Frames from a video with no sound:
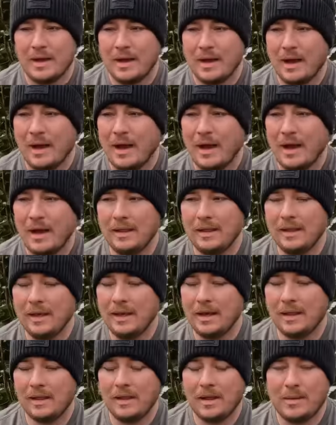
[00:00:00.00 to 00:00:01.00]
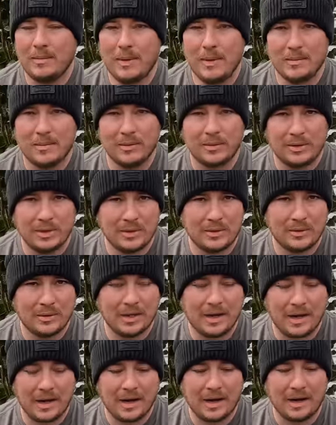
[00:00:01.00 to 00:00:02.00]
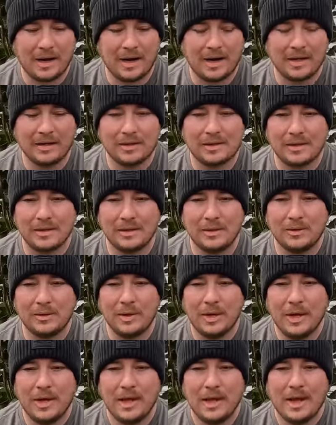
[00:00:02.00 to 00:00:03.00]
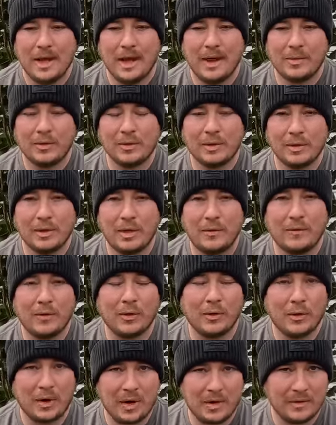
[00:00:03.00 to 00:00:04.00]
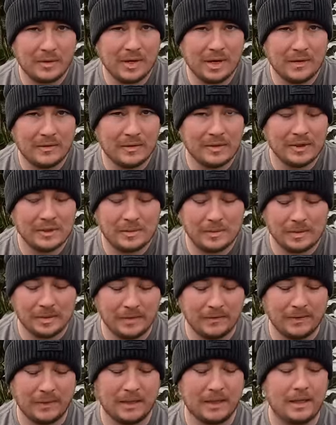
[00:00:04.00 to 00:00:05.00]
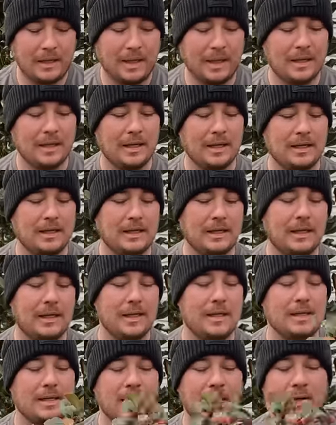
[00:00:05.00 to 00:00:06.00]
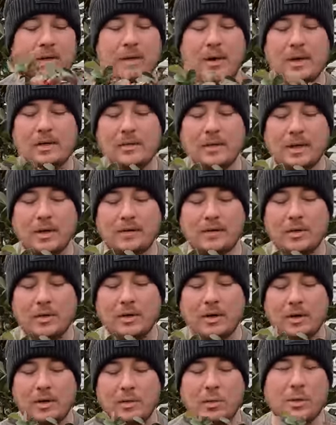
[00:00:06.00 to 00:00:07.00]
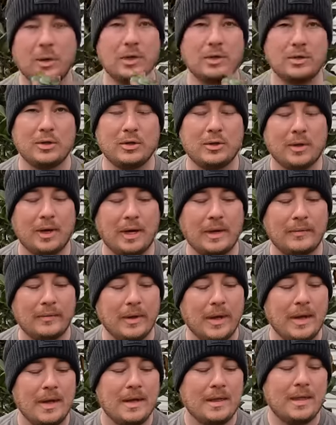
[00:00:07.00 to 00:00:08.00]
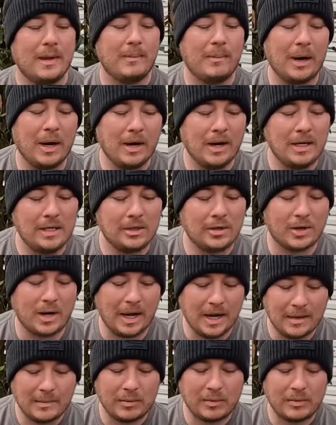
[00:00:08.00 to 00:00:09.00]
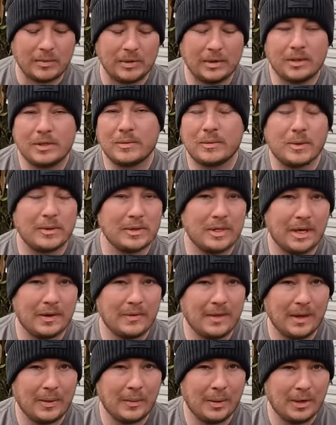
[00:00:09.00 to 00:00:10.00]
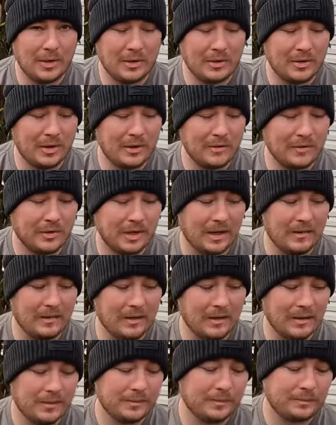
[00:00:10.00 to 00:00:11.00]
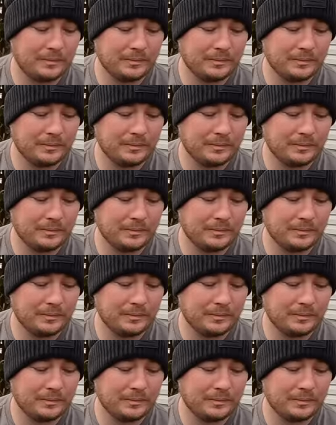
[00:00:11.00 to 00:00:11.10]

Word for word: Uh, and that a lot of people don't carry. And so I was looking for ground cover specifically, and this is a ground cover called wintergreen. The berries are edible and they're supposed to have that wintergreen flavor